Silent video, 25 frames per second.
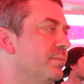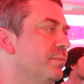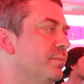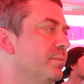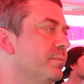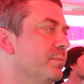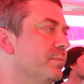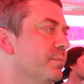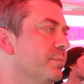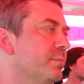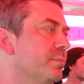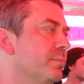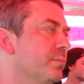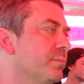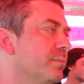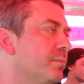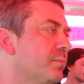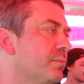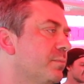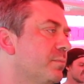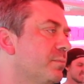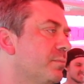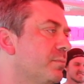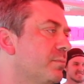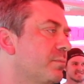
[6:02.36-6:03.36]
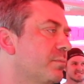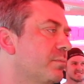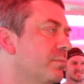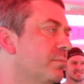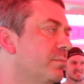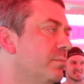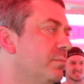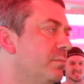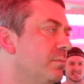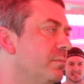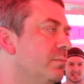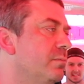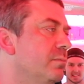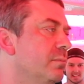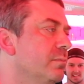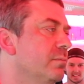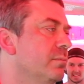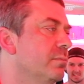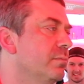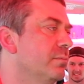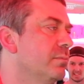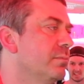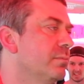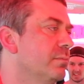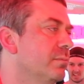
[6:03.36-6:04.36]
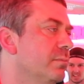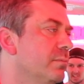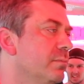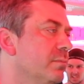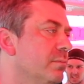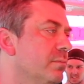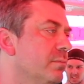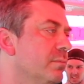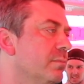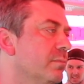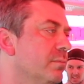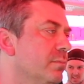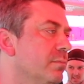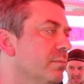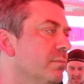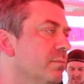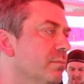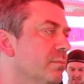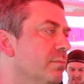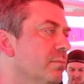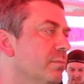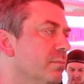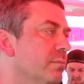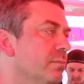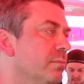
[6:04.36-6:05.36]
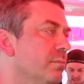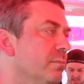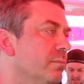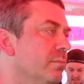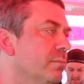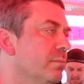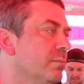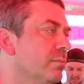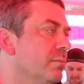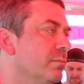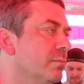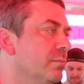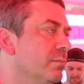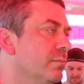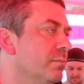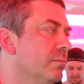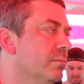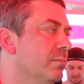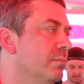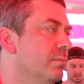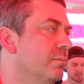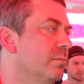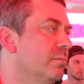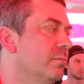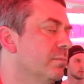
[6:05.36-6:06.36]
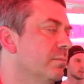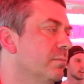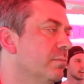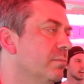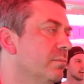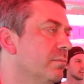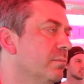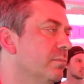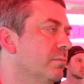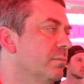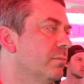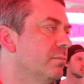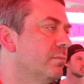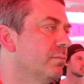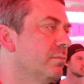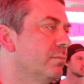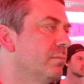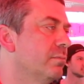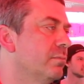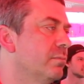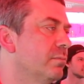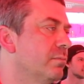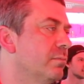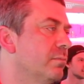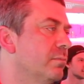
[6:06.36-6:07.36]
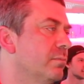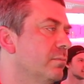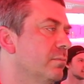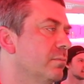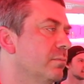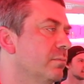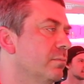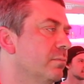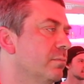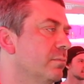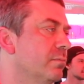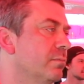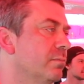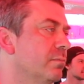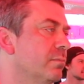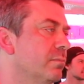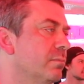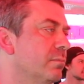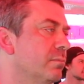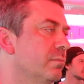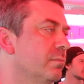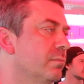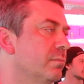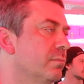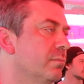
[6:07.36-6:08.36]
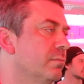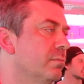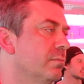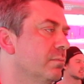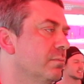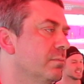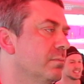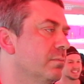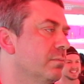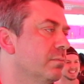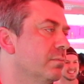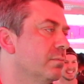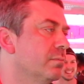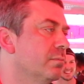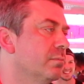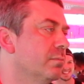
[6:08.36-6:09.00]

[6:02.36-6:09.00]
[no speech]